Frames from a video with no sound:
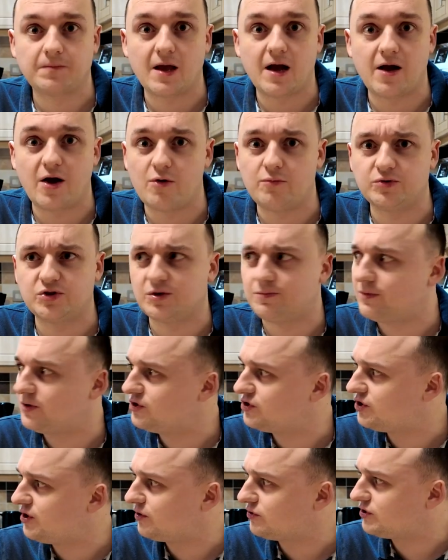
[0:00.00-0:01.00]
I hope
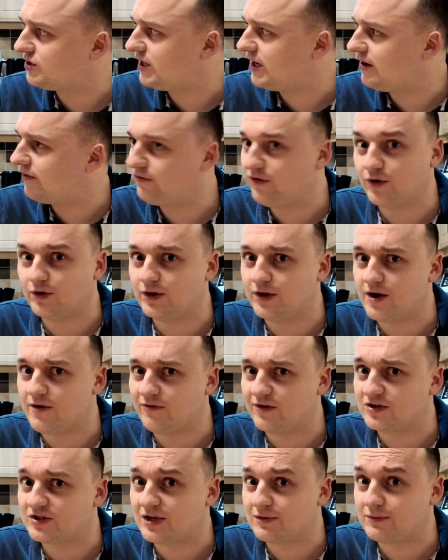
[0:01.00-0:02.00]
someone's not fallen
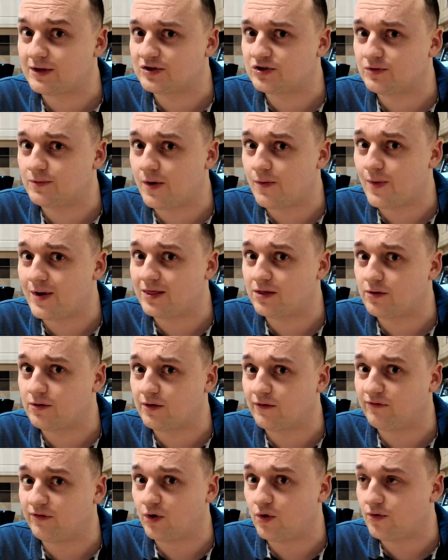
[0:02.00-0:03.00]
over. It sounded like someone went through
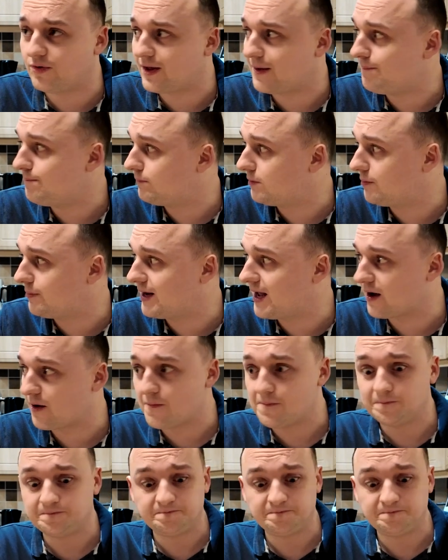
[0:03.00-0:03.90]
the floor then. Wait a minute.